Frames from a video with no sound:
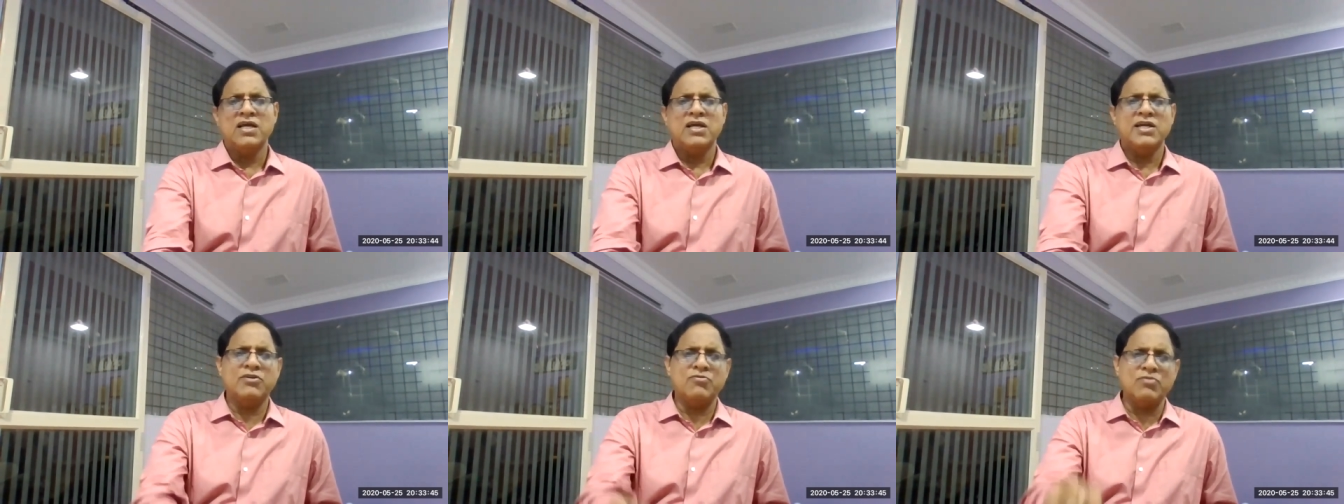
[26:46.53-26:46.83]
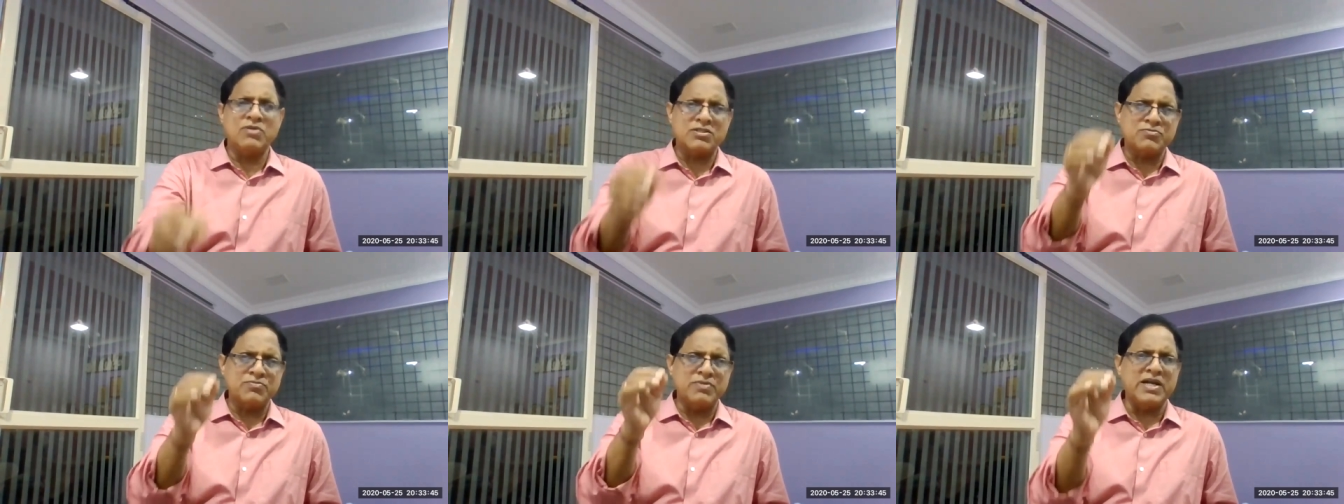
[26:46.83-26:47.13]
it
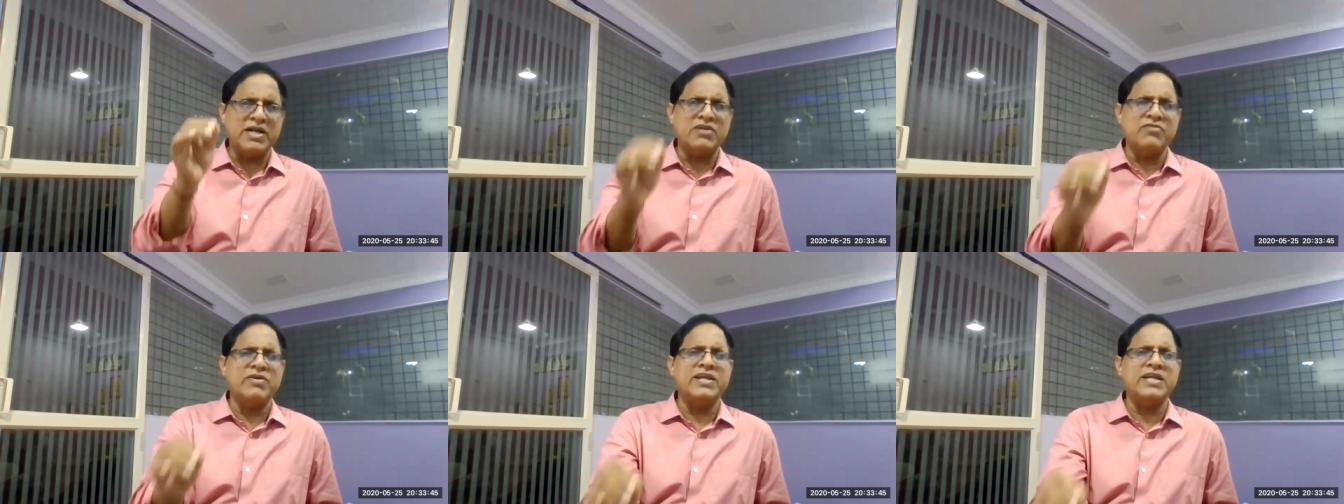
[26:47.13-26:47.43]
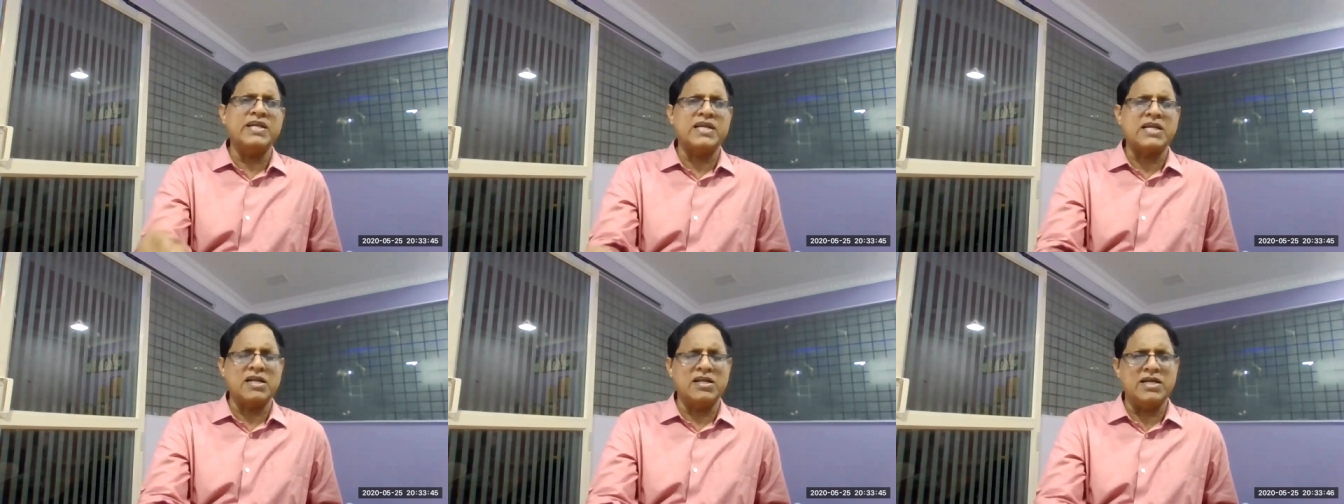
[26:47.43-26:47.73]
was made
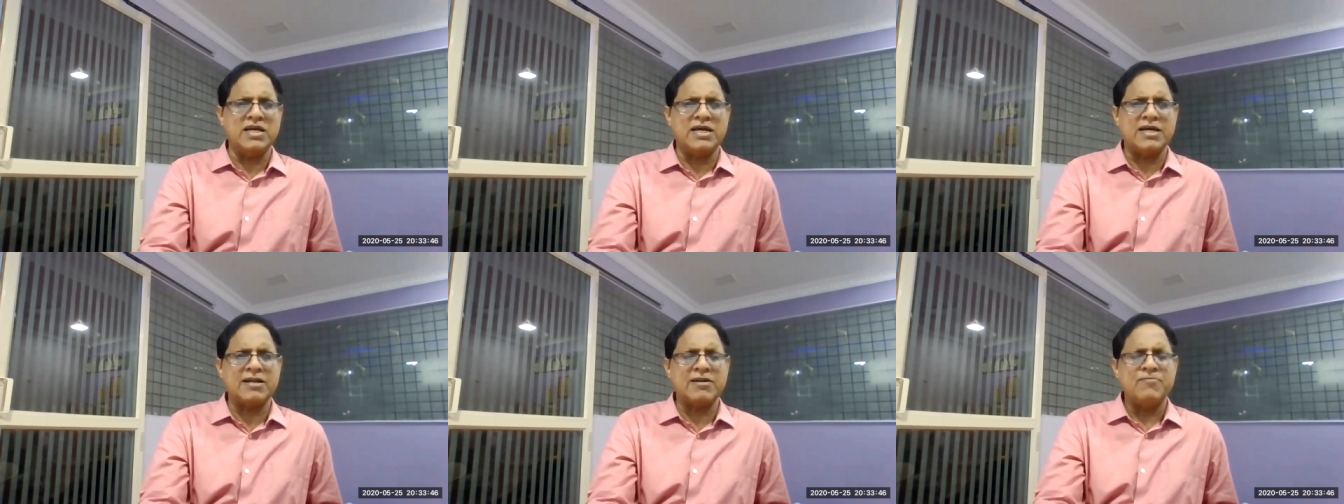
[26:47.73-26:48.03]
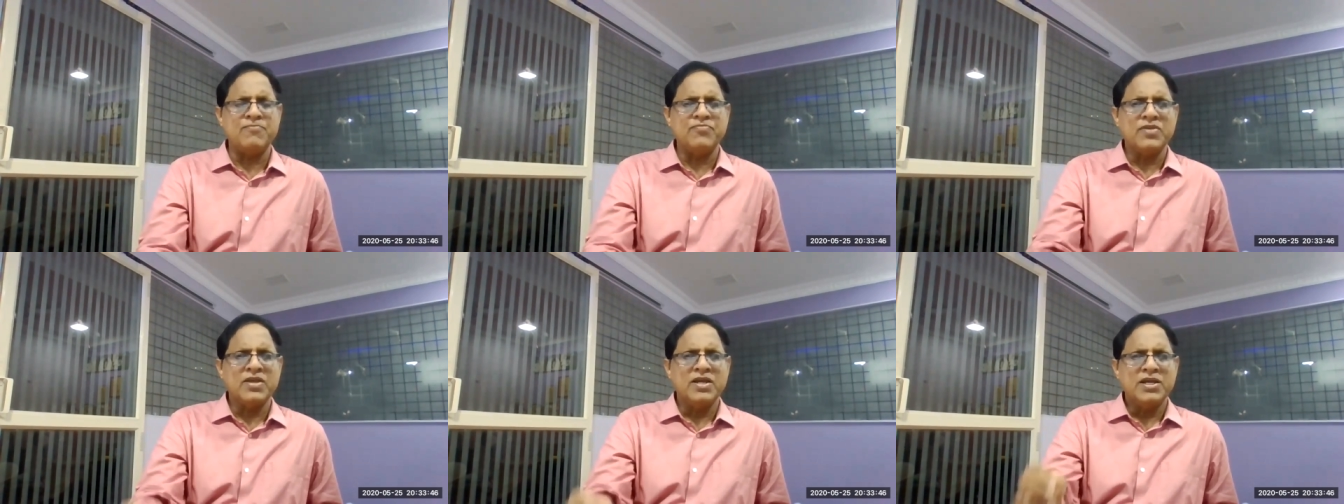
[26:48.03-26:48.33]
very clear
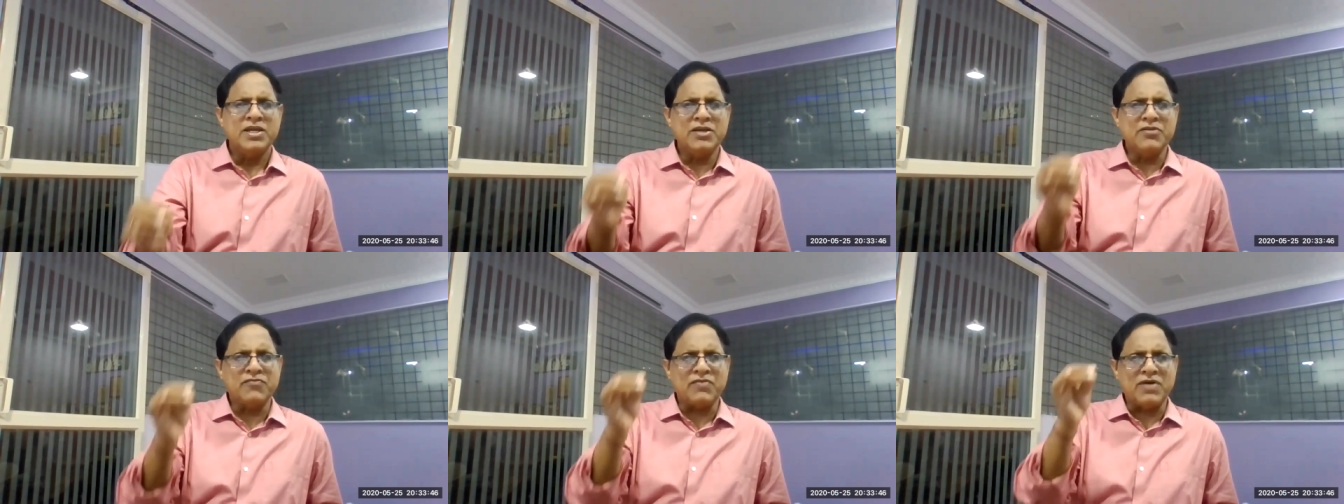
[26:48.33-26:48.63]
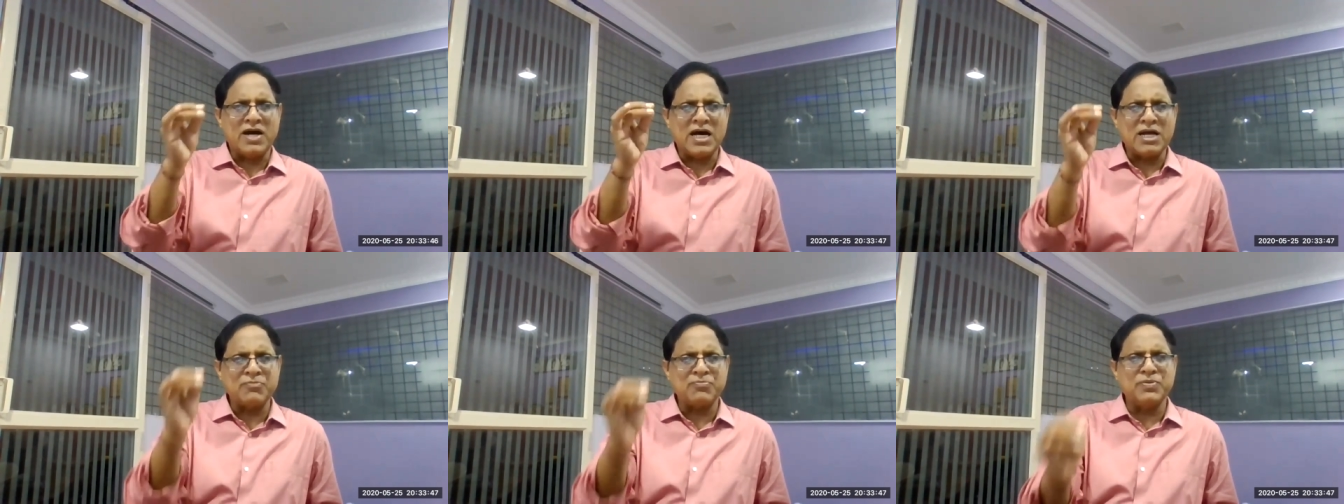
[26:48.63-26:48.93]
if
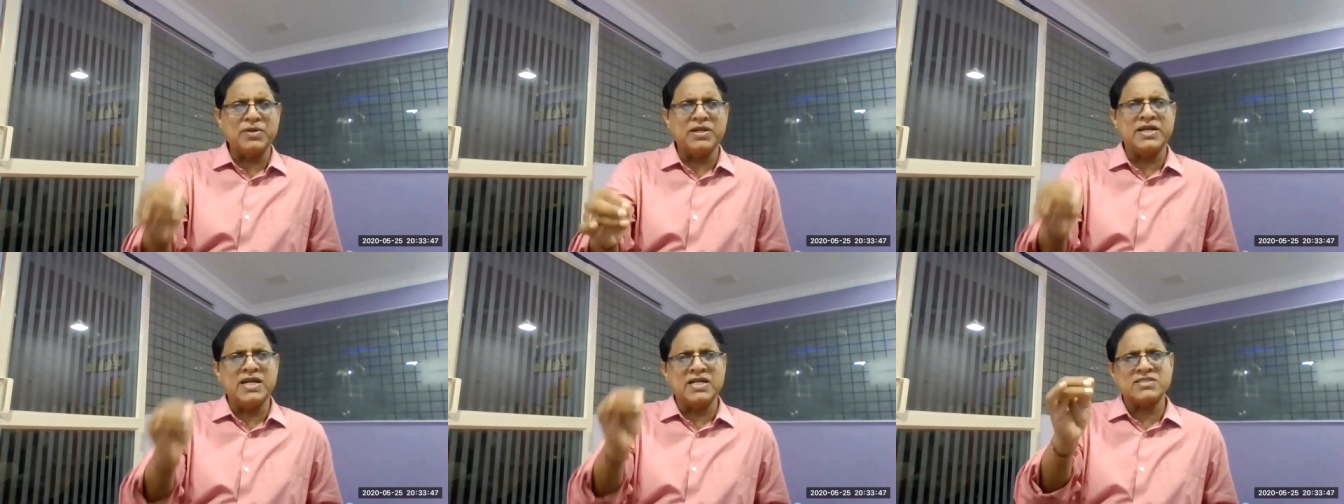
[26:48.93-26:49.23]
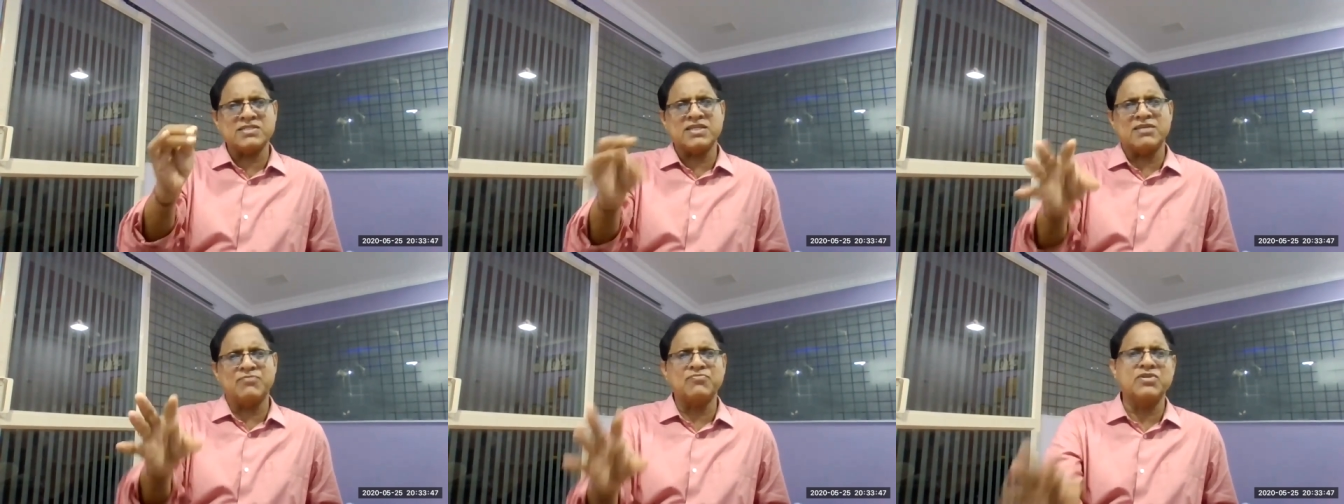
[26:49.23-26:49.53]
RP
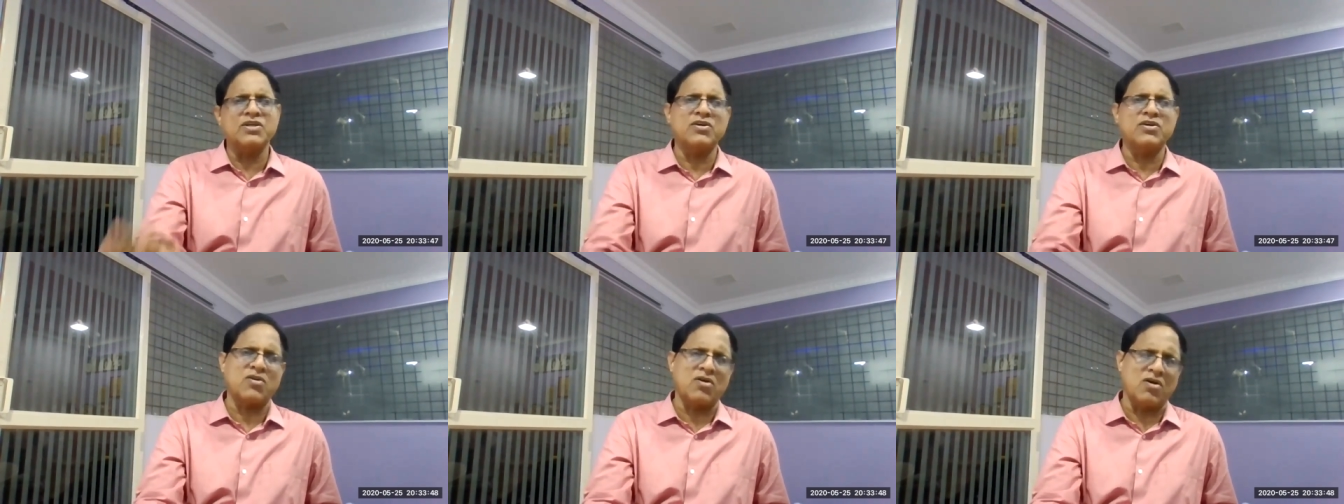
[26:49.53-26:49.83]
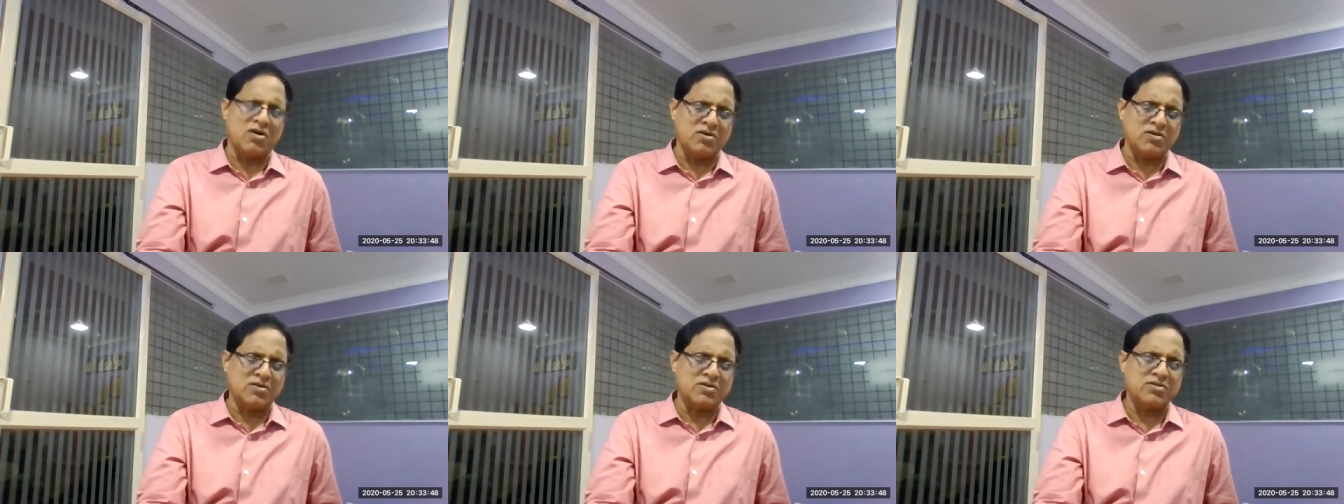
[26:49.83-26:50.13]
does something
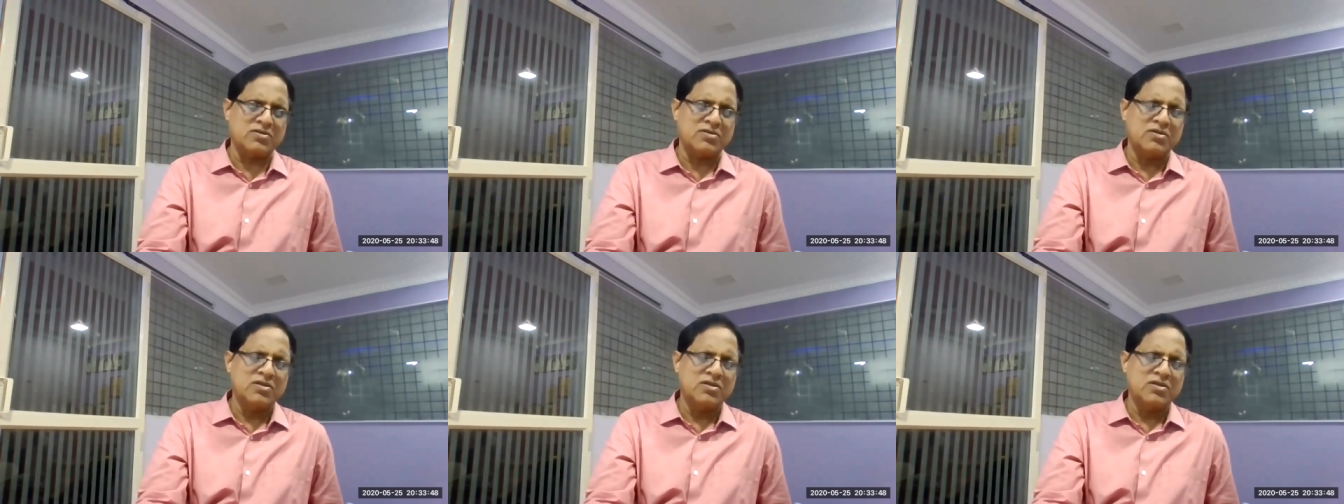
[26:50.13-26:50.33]
wrong,